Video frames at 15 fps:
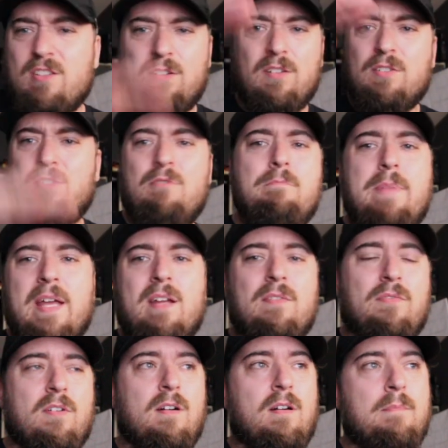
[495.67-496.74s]
a little too
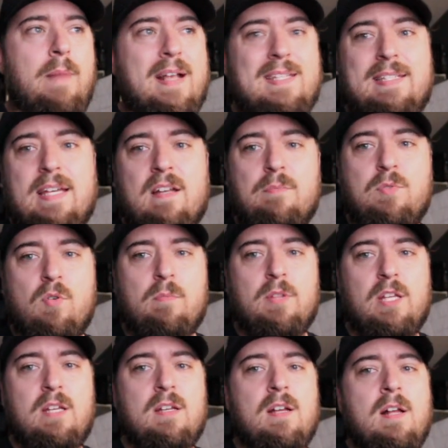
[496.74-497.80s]
big for my setup
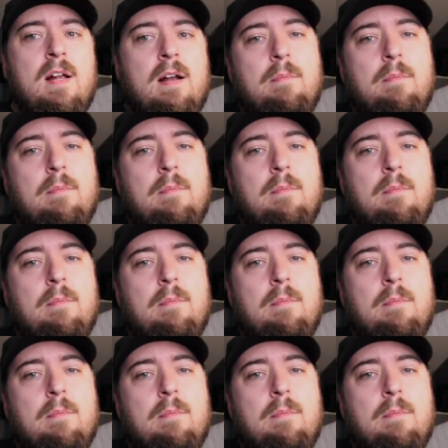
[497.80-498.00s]
normally.